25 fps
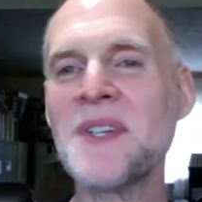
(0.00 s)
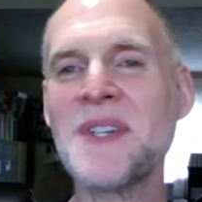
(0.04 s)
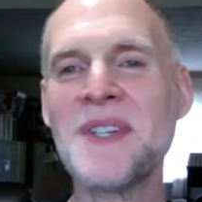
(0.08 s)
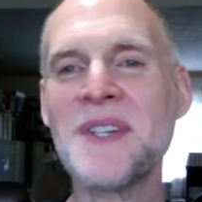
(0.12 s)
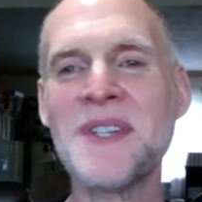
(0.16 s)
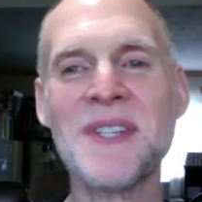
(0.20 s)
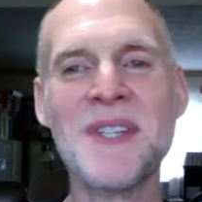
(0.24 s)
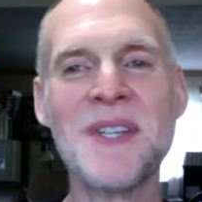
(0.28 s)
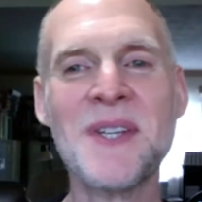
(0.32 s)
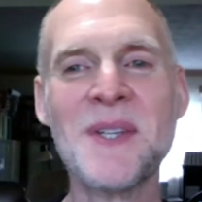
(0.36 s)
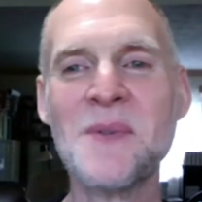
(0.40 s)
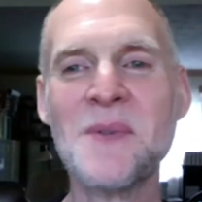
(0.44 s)

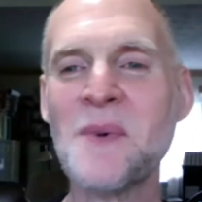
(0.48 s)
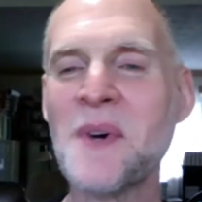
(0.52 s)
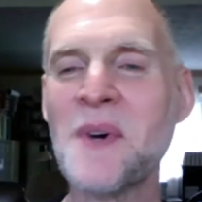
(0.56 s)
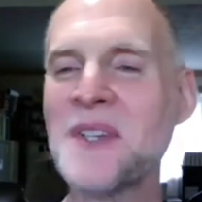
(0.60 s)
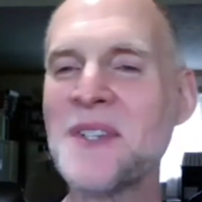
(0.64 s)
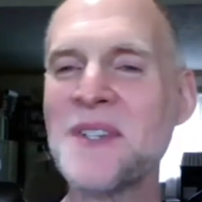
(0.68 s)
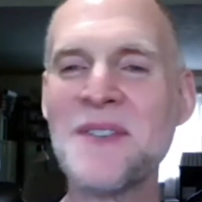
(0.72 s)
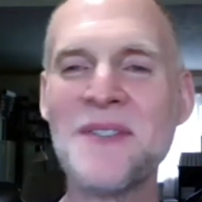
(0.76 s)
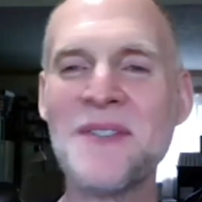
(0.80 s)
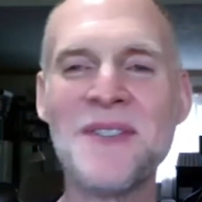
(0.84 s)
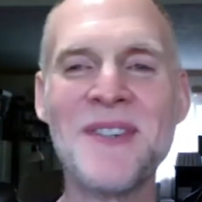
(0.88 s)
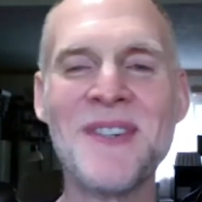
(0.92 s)
She's
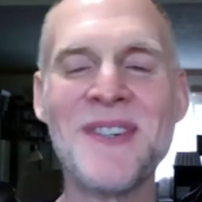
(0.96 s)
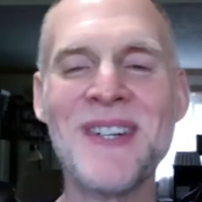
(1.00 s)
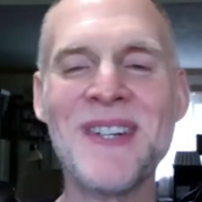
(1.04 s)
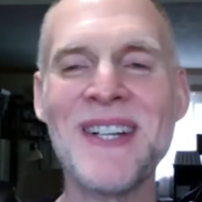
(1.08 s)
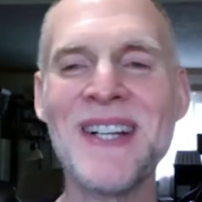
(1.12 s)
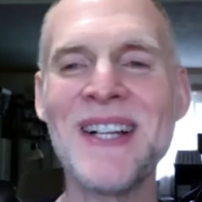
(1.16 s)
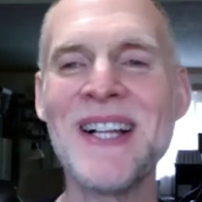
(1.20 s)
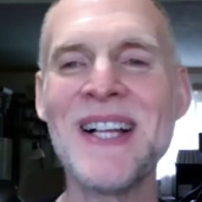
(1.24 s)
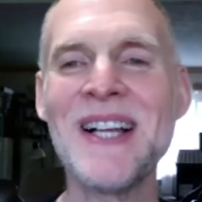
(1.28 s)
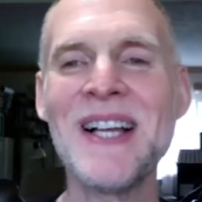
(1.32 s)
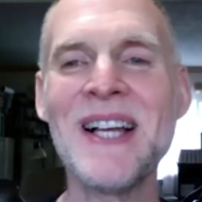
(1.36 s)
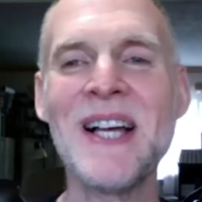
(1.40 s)
wonderful.
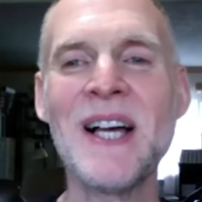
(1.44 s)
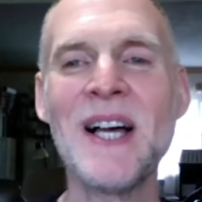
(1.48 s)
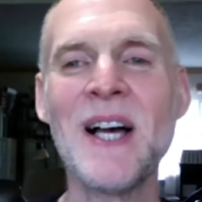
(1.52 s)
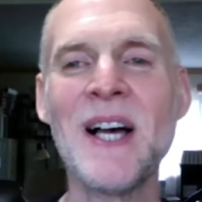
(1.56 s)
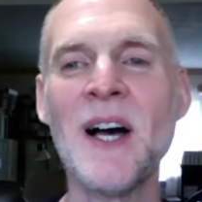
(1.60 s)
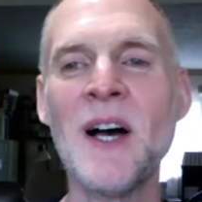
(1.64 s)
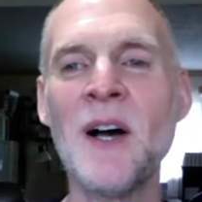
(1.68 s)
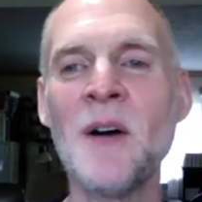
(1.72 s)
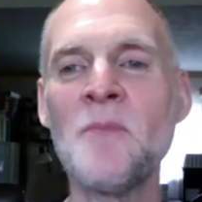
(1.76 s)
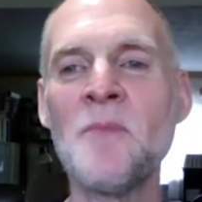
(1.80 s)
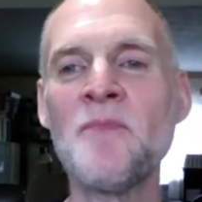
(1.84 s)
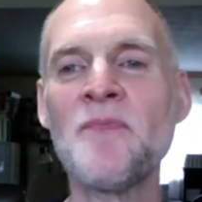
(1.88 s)

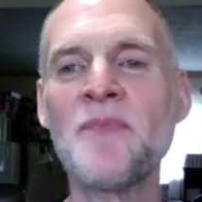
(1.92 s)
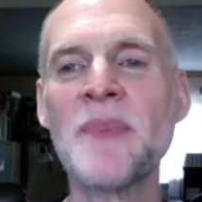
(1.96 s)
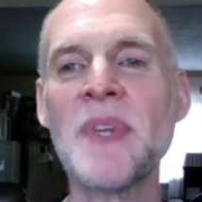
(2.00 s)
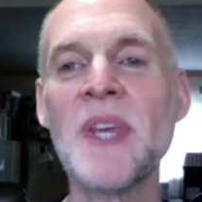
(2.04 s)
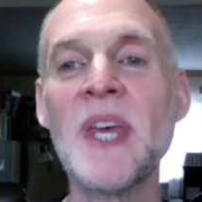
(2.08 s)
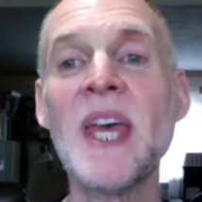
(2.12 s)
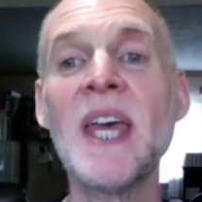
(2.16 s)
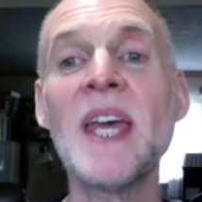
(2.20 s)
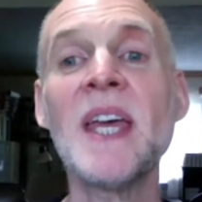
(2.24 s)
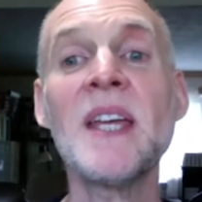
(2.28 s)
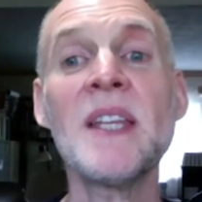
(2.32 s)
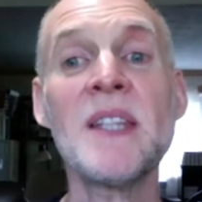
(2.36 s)

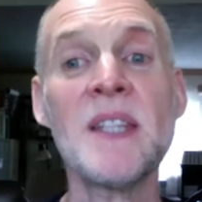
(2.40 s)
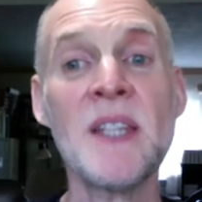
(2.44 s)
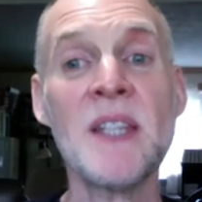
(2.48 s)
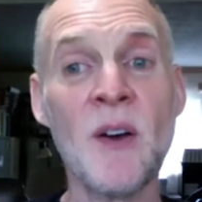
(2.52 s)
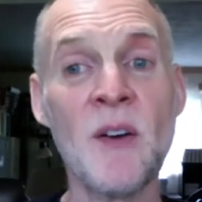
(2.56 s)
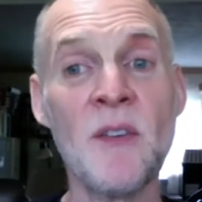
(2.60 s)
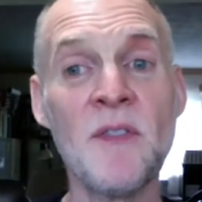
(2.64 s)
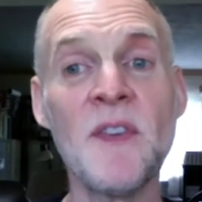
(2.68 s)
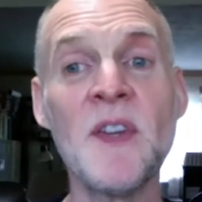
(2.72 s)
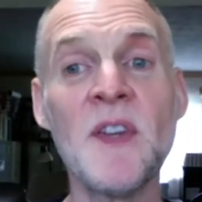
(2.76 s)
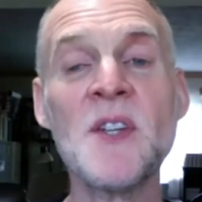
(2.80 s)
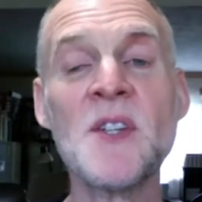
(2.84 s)
Now
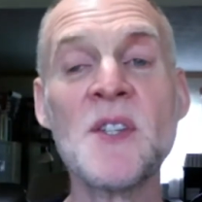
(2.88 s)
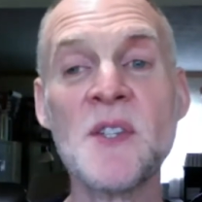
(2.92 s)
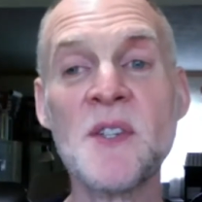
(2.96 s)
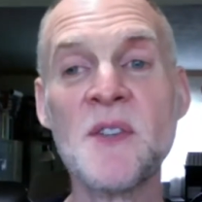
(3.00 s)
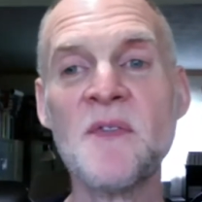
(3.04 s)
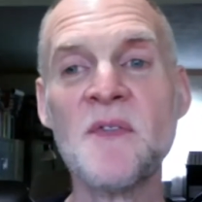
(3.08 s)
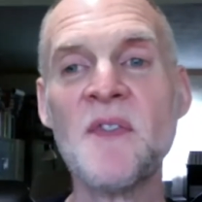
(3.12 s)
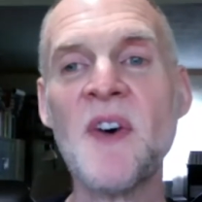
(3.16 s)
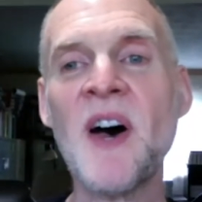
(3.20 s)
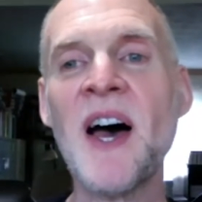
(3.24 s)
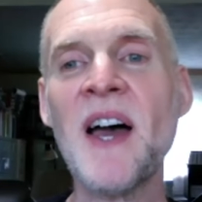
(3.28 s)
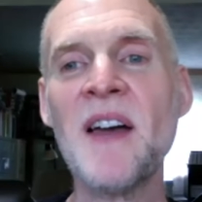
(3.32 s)
Ephesians
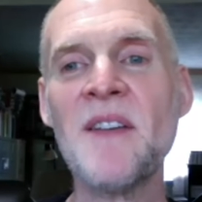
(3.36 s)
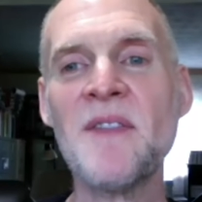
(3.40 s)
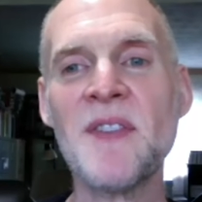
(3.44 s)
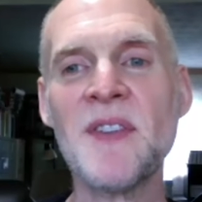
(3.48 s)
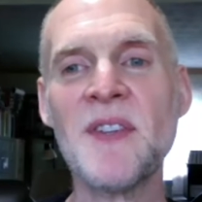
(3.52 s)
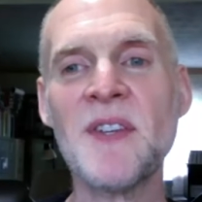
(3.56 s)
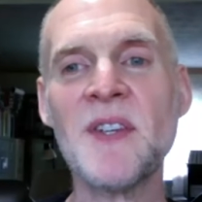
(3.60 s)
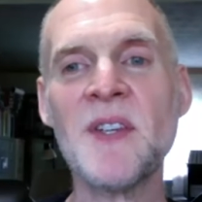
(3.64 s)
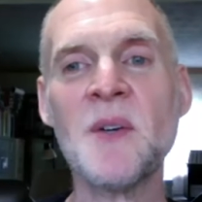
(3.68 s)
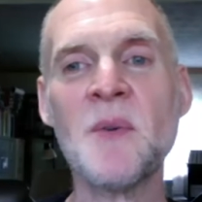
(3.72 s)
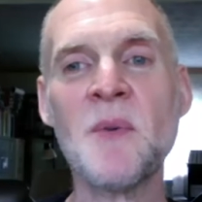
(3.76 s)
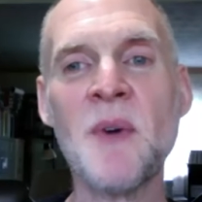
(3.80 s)
5
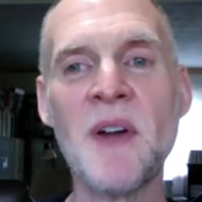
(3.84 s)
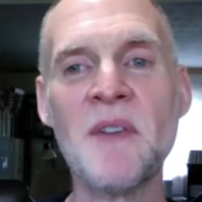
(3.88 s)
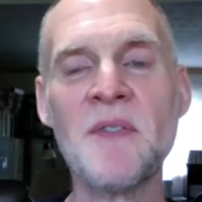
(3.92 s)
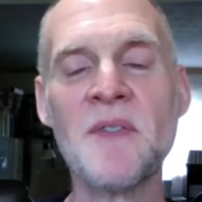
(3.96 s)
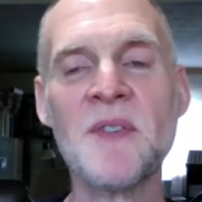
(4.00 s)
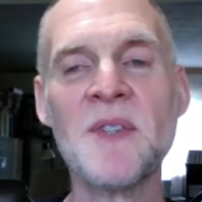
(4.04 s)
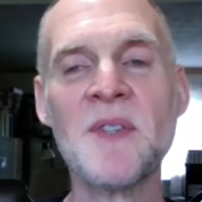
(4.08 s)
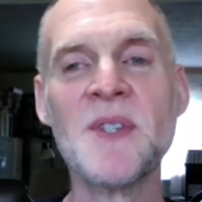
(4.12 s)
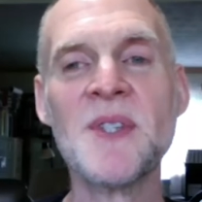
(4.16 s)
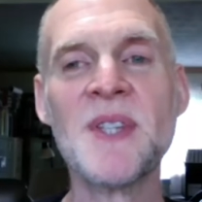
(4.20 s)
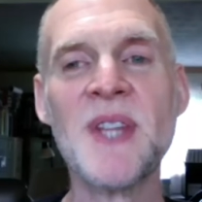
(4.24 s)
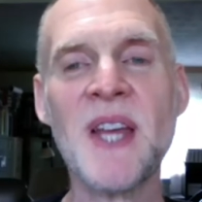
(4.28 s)
that you
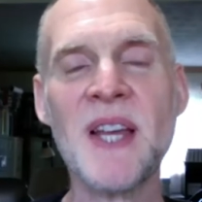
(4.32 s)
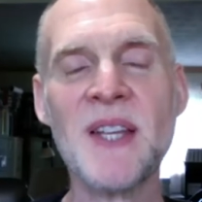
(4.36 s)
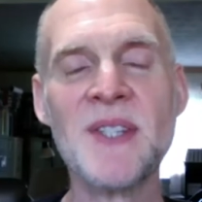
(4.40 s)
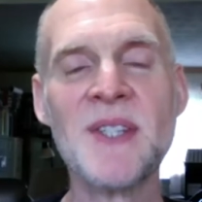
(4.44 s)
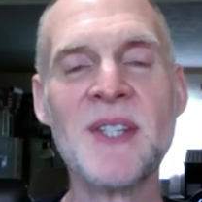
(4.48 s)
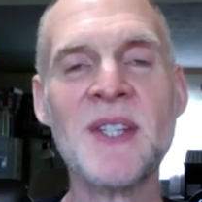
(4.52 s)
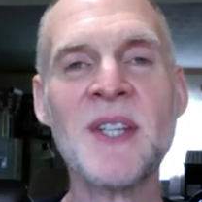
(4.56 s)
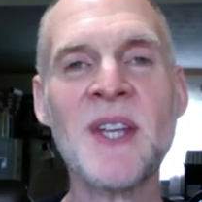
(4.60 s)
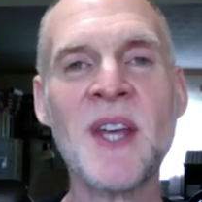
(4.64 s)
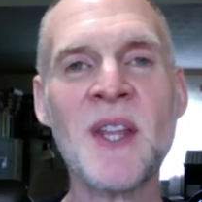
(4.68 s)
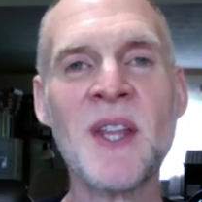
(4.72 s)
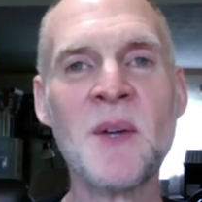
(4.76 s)
referenced,
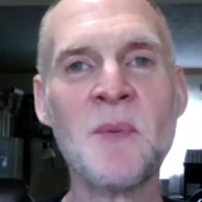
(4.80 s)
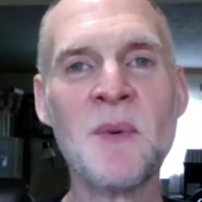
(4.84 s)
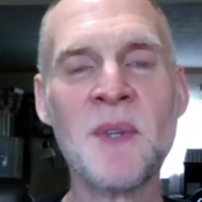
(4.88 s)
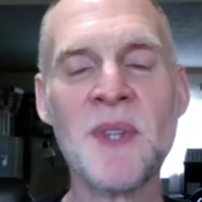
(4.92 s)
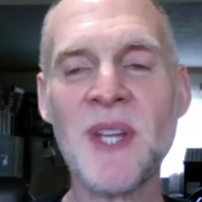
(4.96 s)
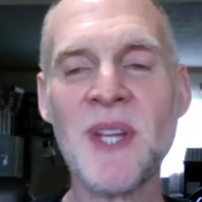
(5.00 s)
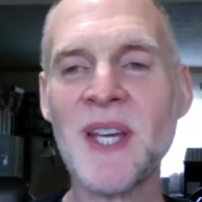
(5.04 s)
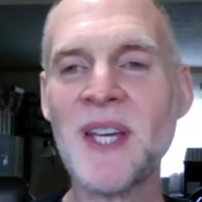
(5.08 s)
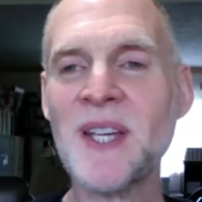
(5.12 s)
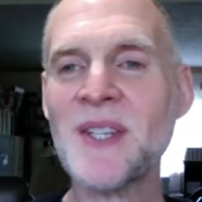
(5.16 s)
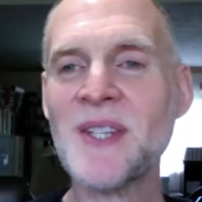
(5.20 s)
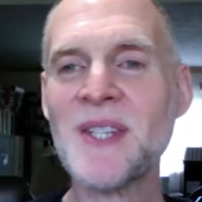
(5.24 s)
that's another one
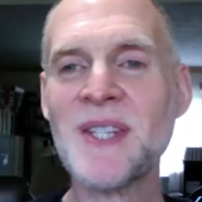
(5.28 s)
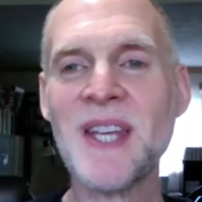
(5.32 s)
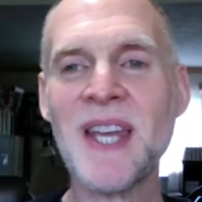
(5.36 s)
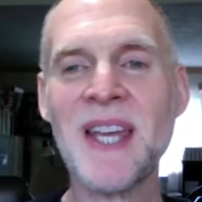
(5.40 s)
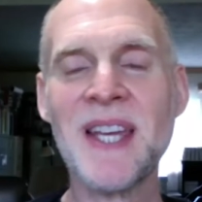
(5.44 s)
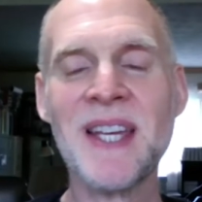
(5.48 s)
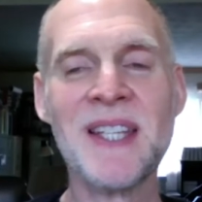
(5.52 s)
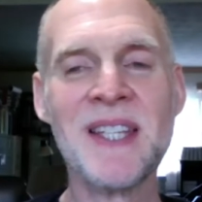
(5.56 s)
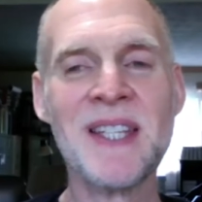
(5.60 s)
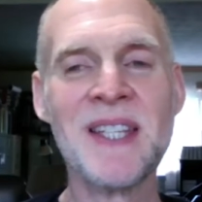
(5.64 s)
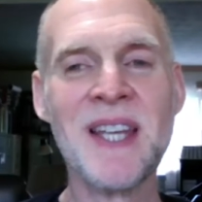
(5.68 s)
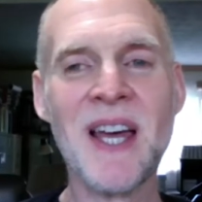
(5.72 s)
that gets
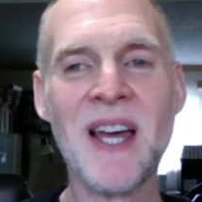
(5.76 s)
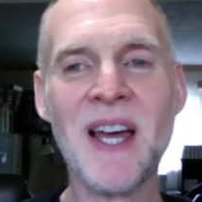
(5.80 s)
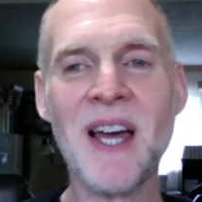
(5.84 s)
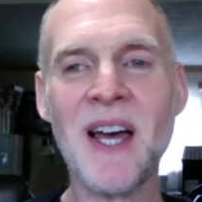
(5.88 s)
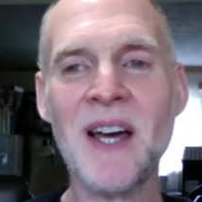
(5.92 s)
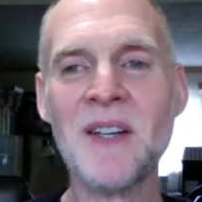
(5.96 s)
taken,